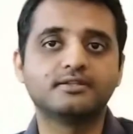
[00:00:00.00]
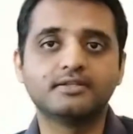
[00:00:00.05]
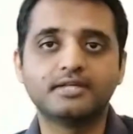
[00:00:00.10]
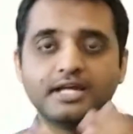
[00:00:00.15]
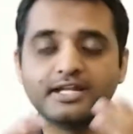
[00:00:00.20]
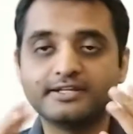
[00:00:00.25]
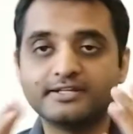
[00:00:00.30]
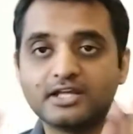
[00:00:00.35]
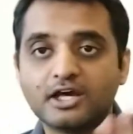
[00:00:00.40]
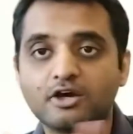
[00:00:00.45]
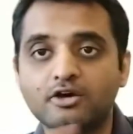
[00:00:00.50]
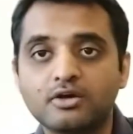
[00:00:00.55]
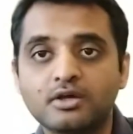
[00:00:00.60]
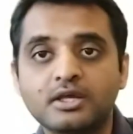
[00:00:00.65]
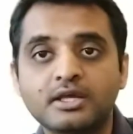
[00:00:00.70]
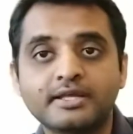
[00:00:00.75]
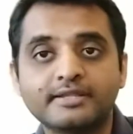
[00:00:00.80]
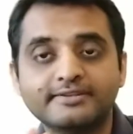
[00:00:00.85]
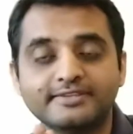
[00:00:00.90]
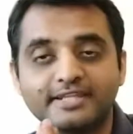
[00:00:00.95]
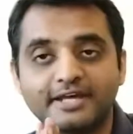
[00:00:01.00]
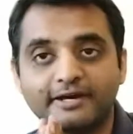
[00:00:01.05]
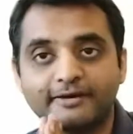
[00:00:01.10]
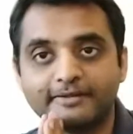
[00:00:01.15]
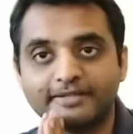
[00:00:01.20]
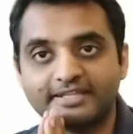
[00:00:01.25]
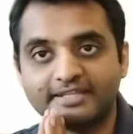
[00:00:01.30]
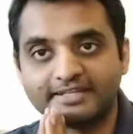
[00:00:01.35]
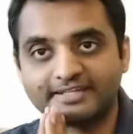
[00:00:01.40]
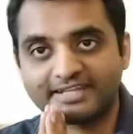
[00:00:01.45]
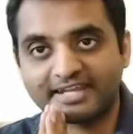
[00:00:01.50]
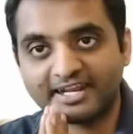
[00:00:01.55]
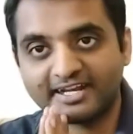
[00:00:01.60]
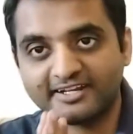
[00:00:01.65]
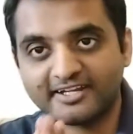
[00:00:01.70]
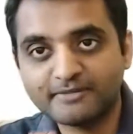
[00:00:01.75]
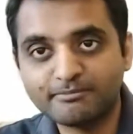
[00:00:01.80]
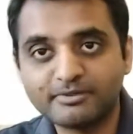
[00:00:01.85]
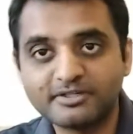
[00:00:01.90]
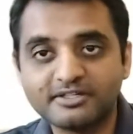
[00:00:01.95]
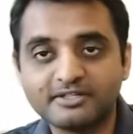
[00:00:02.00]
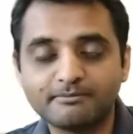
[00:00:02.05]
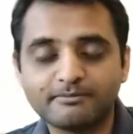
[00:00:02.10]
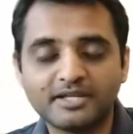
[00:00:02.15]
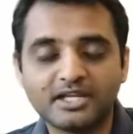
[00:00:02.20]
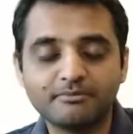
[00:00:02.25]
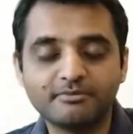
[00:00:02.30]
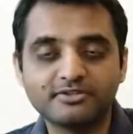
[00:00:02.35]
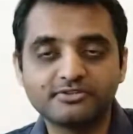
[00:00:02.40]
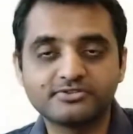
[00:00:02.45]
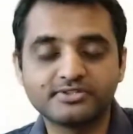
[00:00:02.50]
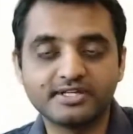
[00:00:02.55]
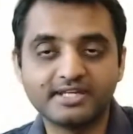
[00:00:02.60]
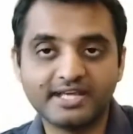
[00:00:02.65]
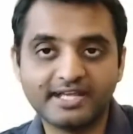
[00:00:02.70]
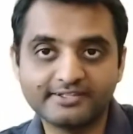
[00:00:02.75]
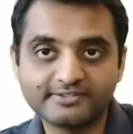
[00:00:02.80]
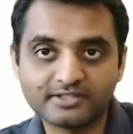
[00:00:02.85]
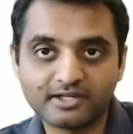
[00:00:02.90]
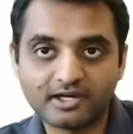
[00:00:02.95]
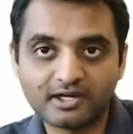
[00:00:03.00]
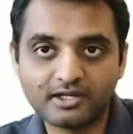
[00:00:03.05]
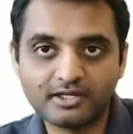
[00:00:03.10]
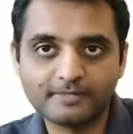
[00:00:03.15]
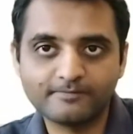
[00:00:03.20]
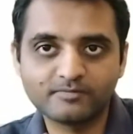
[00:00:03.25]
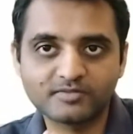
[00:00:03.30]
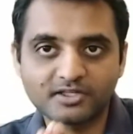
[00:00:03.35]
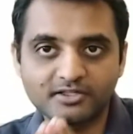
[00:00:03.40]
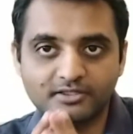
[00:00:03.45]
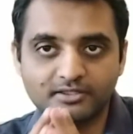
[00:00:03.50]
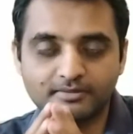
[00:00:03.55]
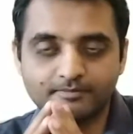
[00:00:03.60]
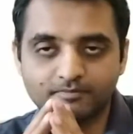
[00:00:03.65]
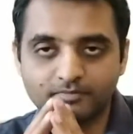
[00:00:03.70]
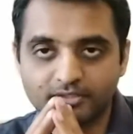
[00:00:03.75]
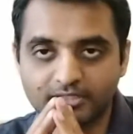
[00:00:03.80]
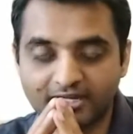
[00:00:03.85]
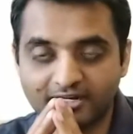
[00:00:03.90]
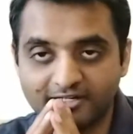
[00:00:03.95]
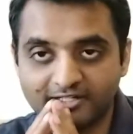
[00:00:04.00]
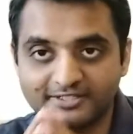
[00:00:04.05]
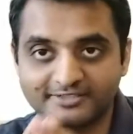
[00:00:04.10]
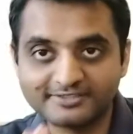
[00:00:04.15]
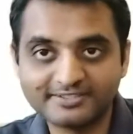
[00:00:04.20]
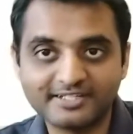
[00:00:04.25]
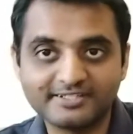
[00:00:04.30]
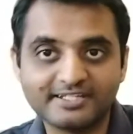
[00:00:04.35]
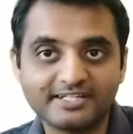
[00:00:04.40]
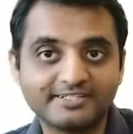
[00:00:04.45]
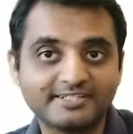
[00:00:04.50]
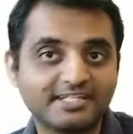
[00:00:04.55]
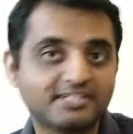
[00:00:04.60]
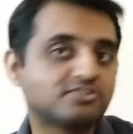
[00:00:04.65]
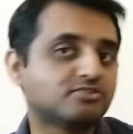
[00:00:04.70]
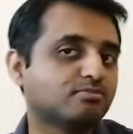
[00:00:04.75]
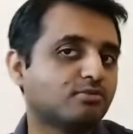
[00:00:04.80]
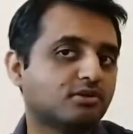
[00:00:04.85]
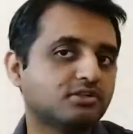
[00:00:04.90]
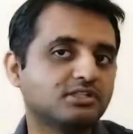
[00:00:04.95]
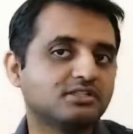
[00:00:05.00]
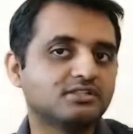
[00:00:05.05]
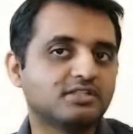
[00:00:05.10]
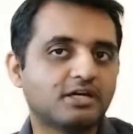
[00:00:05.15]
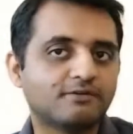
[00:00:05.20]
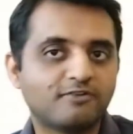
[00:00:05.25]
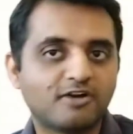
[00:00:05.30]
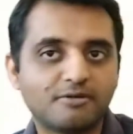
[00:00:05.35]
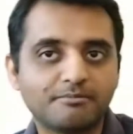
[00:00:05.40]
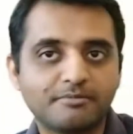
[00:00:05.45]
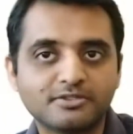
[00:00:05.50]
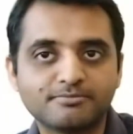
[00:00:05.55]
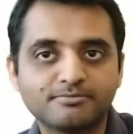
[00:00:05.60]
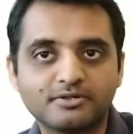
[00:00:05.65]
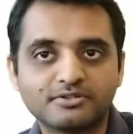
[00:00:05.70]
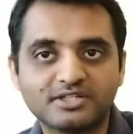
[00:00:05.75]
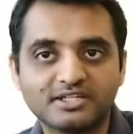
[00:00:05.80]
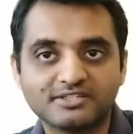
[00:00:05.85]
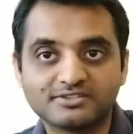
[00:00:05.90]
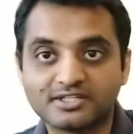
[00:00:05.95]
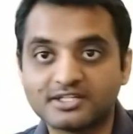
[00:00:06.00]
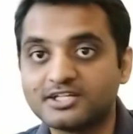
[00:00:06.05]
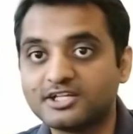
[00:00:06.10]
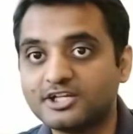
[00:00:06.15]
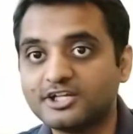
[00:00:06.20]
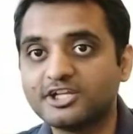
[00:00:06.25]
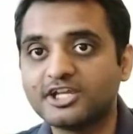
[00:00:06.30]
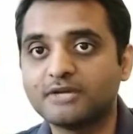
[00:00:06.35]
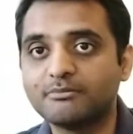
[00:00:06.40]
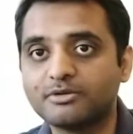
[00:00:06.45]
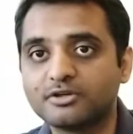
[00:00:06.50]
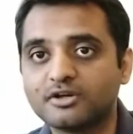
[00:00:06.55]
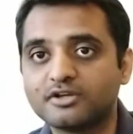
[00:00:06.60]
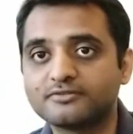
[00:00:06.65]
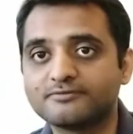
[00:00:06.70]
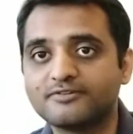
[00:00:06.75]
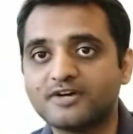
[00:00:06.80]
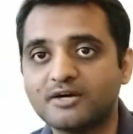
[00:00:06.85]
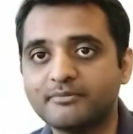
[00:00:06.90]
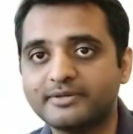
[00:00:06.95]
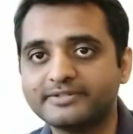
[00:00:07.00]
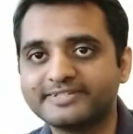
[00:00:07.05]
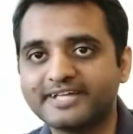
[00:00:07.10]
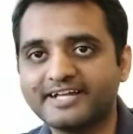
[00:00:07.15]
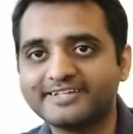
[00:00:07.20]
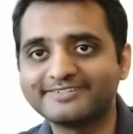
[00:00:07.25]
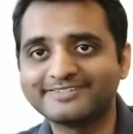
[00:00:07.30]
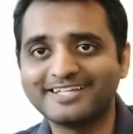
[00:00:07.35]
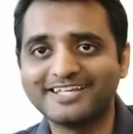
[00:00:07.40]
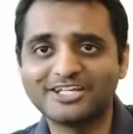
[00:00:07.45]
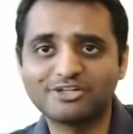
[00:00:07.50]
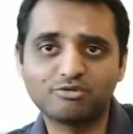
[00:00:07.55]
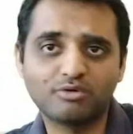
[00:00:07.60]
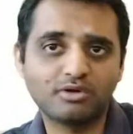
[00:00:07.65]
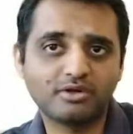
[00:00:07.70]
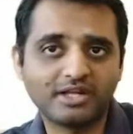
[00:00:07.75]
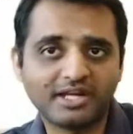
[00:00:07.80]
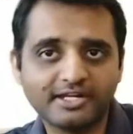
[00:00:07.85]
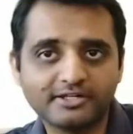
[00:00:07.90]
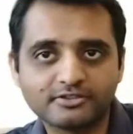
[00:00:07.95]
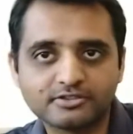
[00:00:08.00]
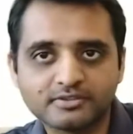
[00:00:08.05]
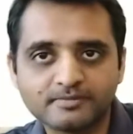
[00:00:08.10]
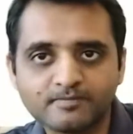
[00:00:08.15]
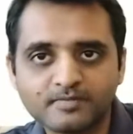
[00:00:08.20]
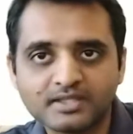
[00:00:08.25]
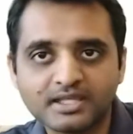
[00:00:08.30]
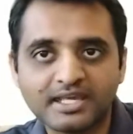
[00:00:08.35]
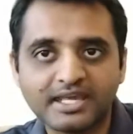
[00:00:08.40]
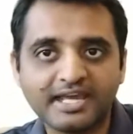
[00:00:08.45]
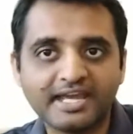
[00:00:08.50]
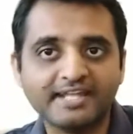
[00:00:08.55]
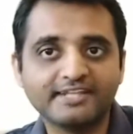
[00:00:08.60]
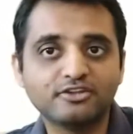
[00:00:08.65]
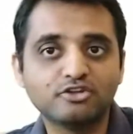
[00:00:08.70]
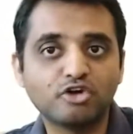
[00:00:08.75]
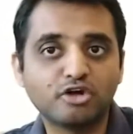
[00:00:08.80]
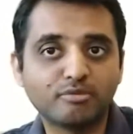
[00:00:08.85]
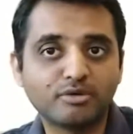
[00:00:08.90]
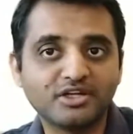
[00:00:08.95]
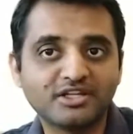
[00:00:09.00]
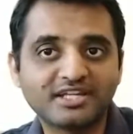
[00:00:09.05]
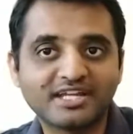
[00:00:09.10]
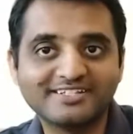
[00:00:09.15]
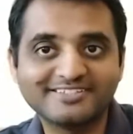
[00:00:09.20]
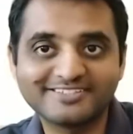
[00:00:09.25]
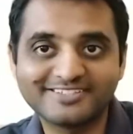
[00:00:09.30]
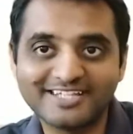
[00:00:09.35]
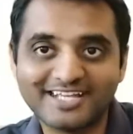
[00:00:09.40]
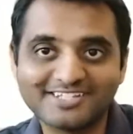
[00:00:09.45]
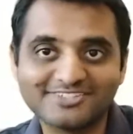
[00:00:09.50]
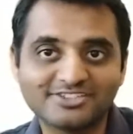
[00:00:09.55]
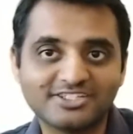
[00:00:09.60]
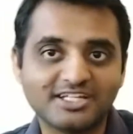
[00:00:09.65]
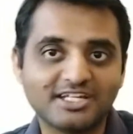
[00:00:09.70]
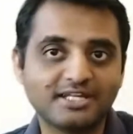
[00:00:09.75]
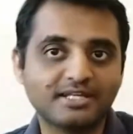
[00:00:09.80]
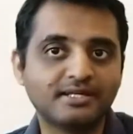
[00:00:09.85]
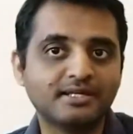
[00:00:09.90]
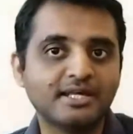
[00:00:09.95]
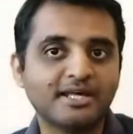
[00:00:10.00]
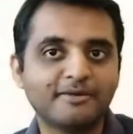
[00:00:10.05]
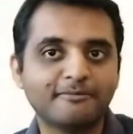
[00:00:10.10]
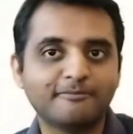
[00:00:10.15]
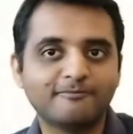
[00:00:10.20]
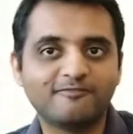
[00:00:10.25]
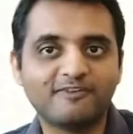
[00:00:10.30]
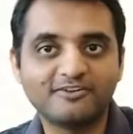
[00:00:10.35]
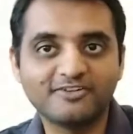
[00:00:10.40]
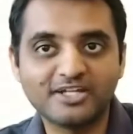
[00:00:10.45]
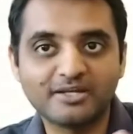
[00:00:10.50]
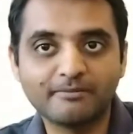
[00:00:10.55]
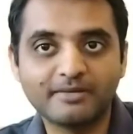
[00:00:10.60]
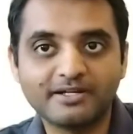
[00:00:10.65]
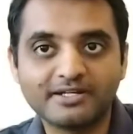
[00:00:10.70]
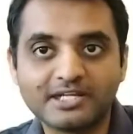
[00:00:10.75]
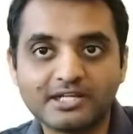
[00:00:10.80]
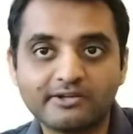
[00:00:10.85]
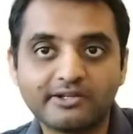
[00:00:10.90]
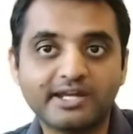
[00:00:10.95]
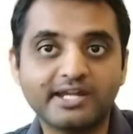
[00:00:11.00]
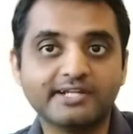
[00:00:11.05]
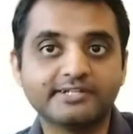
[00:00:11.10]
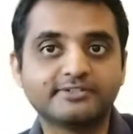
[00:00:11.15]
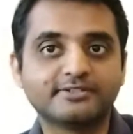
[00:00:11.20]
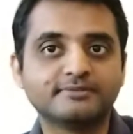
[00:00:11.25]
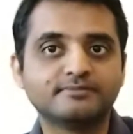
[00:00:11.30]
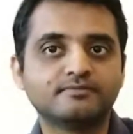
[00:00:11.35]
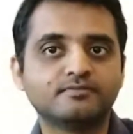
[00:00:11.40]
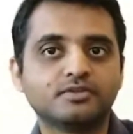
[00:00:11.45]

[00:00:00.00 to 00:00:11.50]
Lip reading: And now the Canadian Prime Minister has already said that they supported the farmers' protest in India, because farmers has the equal rights and nobody can snatch their fundamental rights.